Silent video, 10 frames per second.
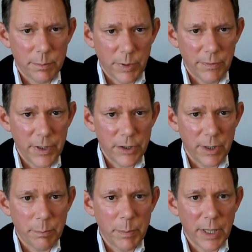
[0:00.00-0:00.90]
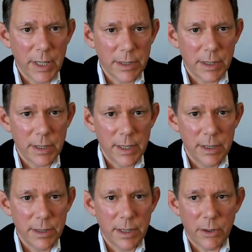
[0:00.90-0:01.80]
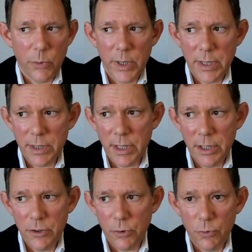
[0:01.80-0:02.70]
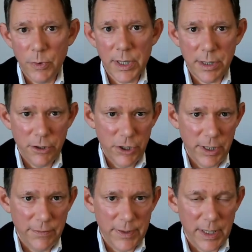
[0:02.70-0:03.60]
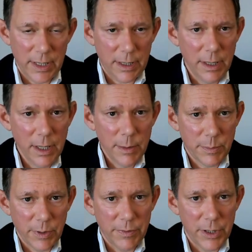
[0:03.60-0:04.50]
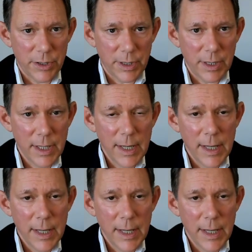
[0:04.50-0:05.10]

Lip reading: provision because it is the quintessential risk shifting provision.